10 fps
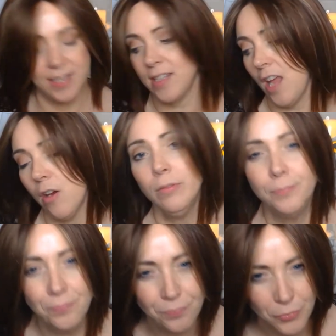So
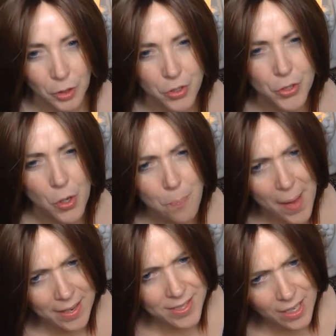let's scoot
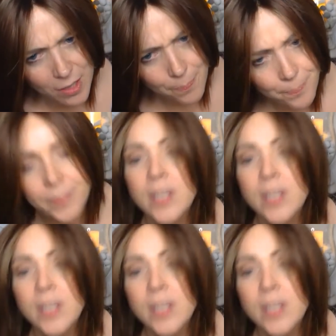back some